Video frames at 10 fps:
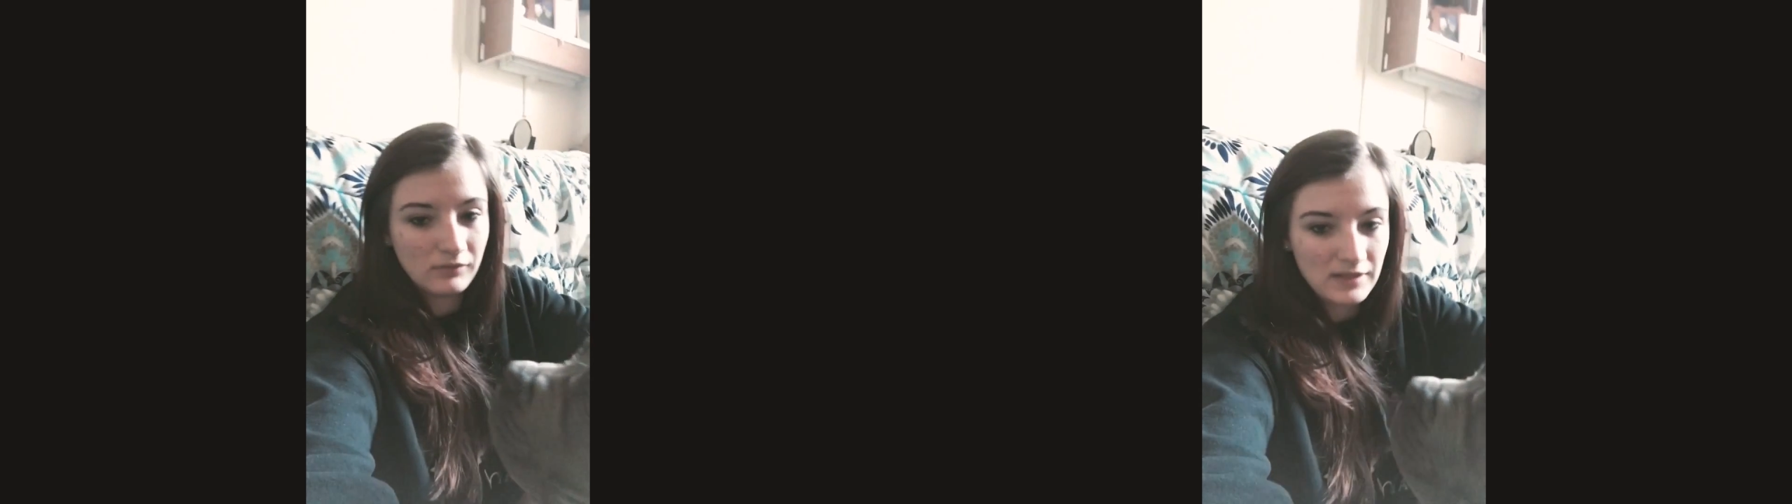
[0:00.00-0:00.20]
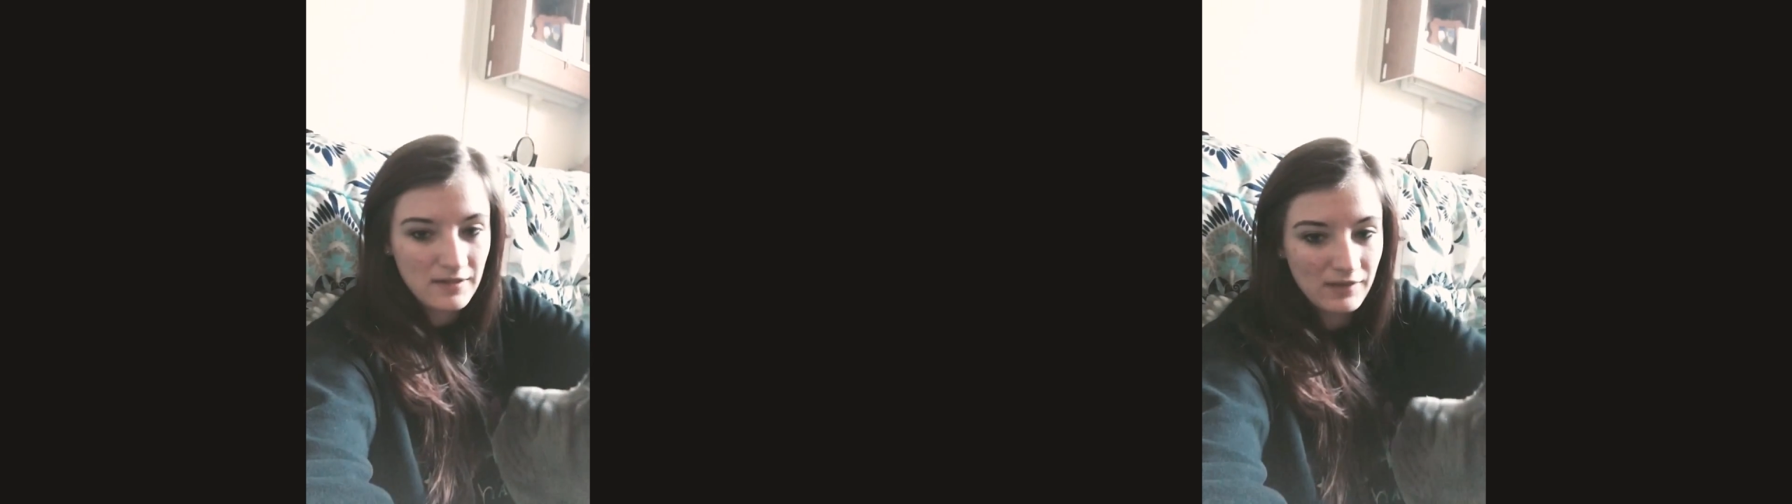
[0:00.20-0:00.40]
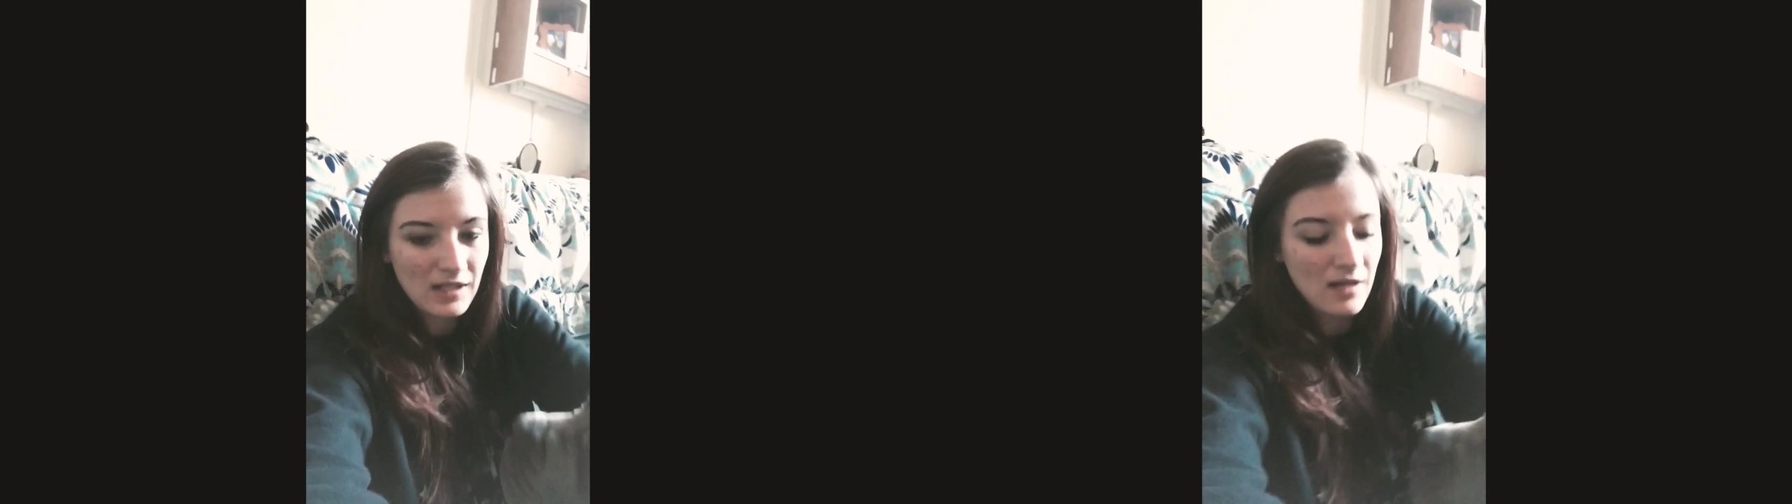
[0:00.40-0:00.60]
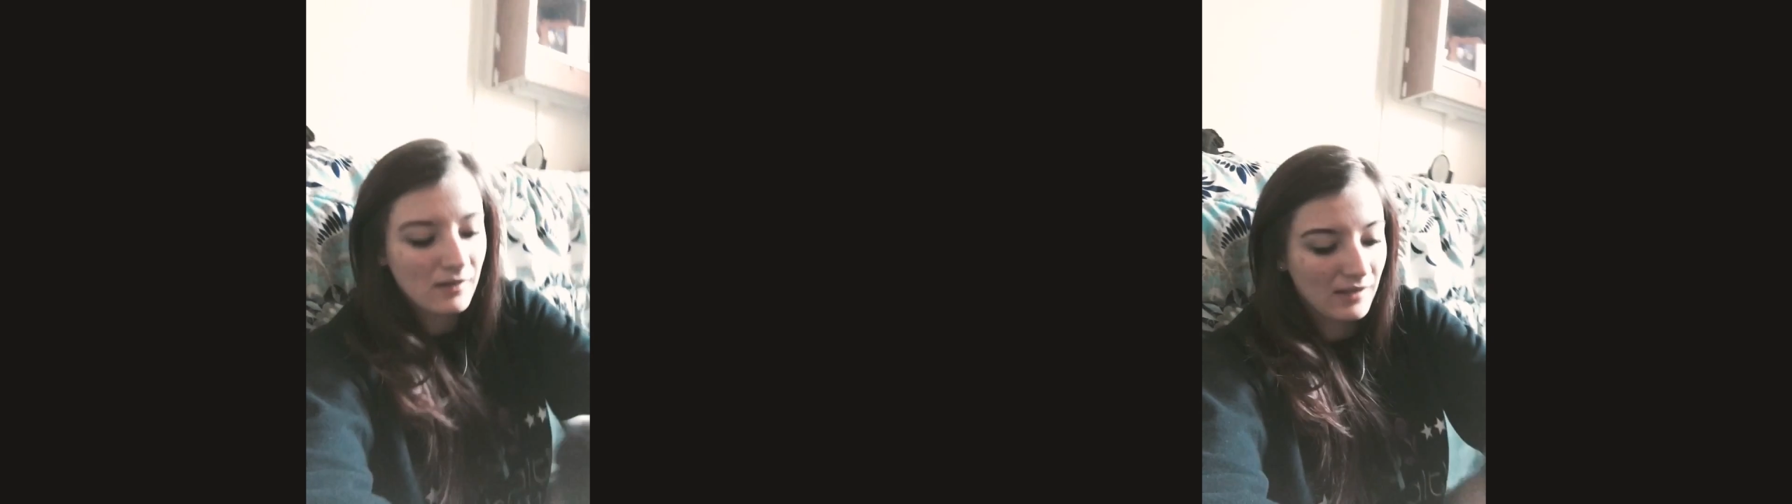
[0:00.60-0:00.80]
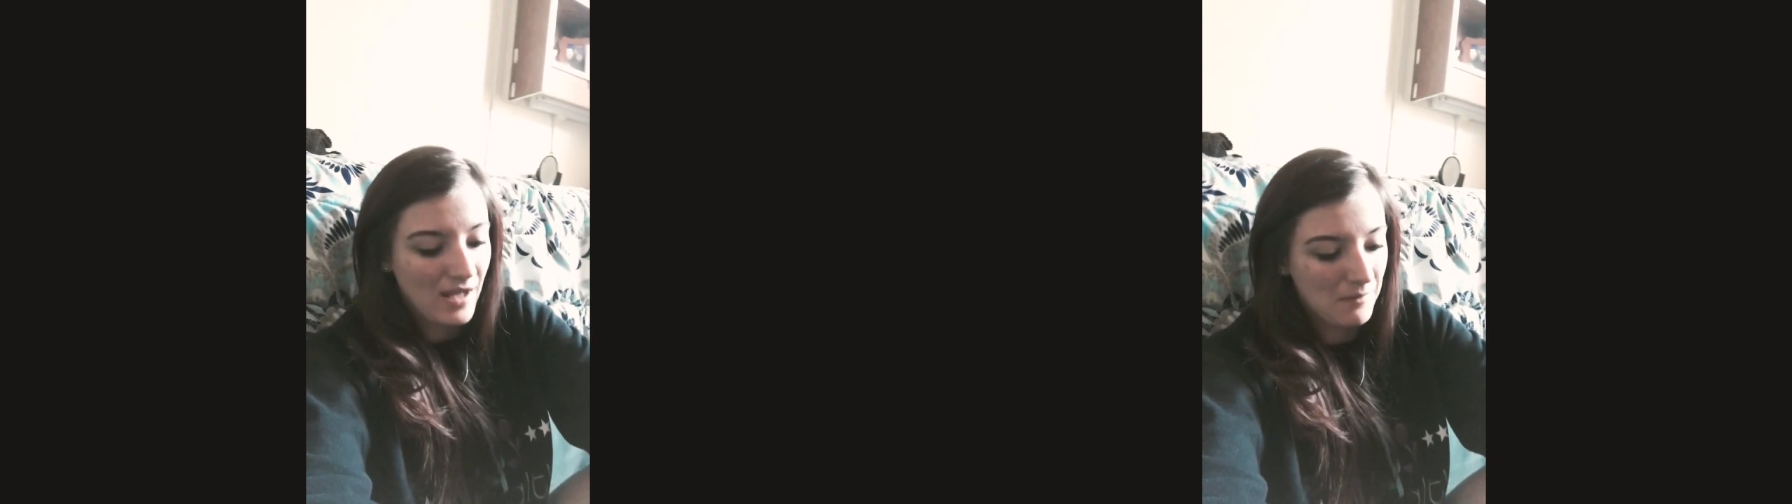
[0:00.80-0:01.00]
Ziva, get out
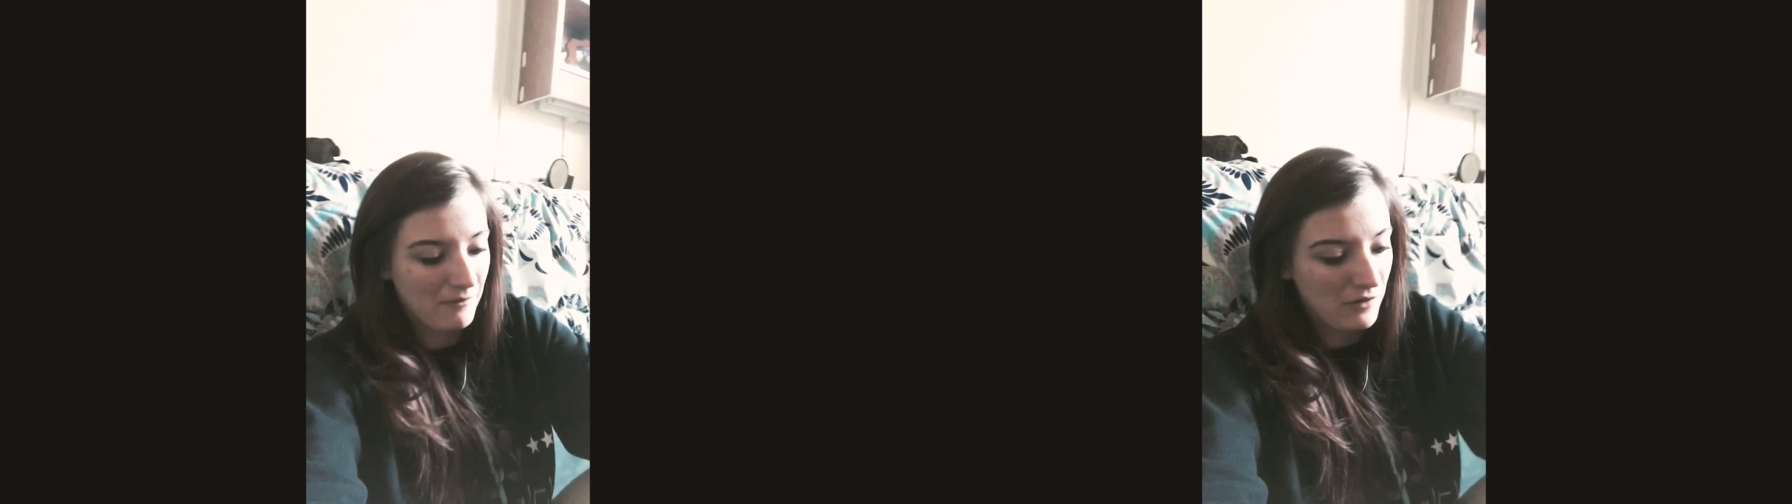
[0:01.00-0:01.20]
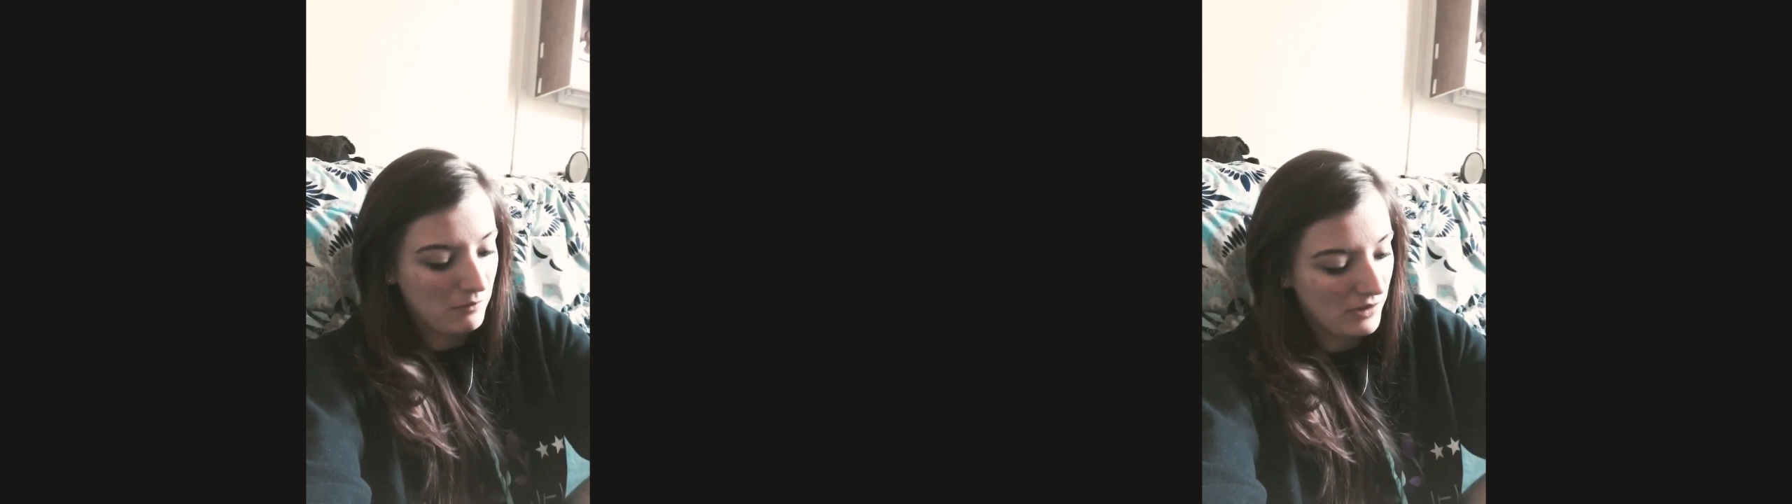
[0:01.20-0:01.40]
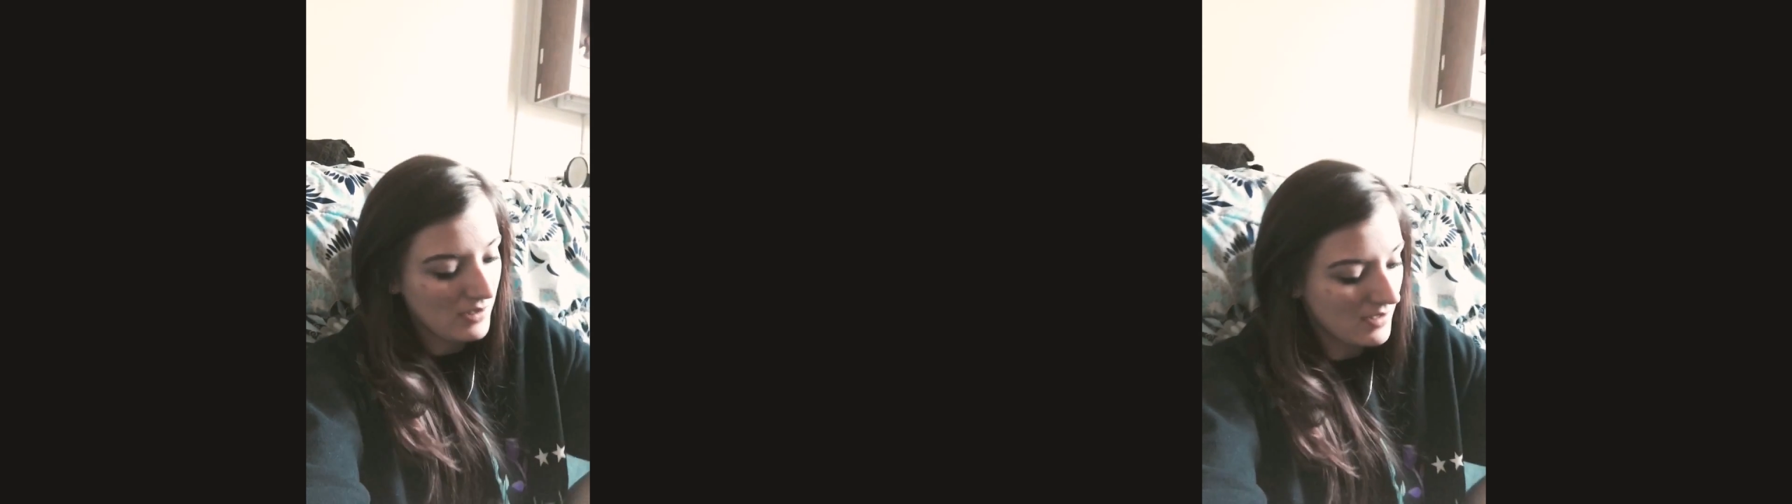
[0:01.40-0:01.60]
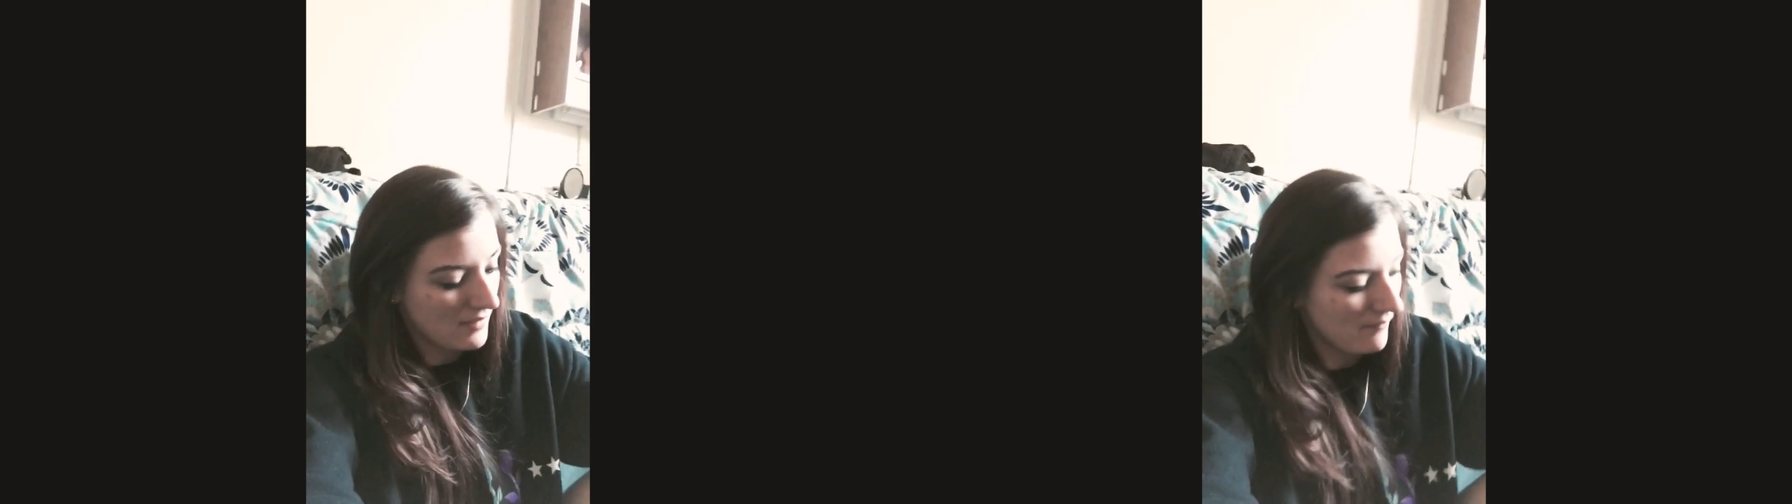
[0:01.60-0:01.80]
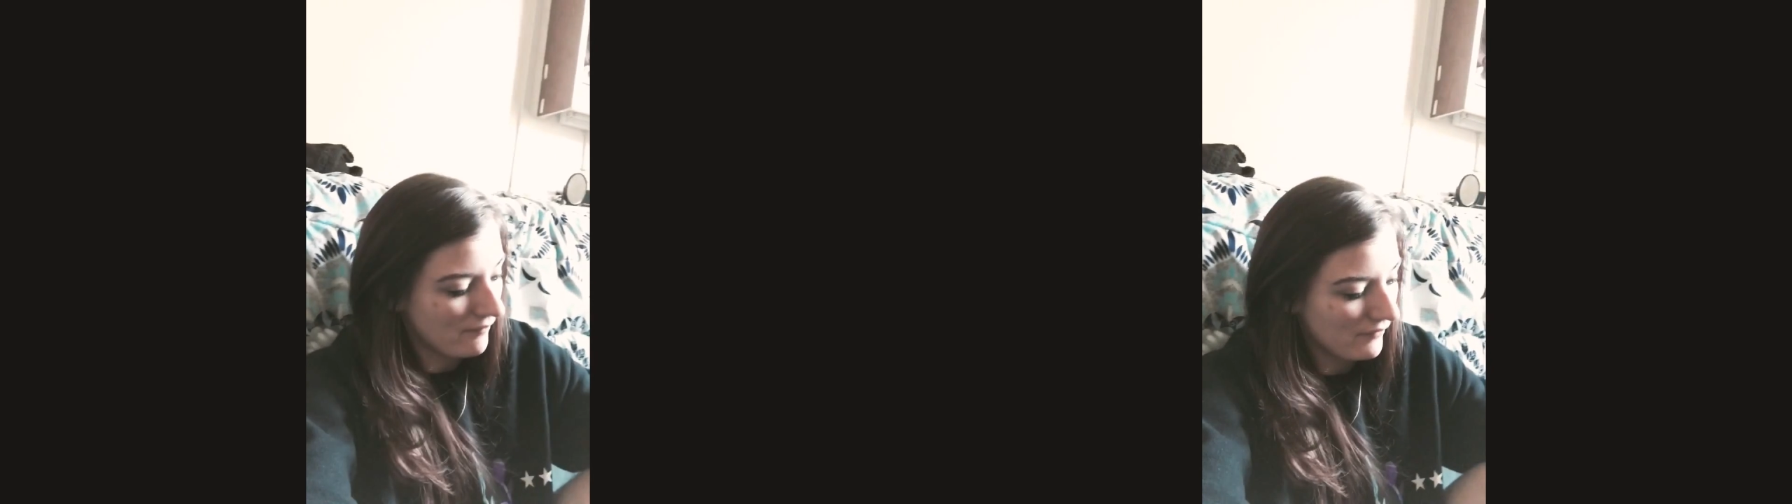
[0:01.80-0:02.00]
of the camera view, please.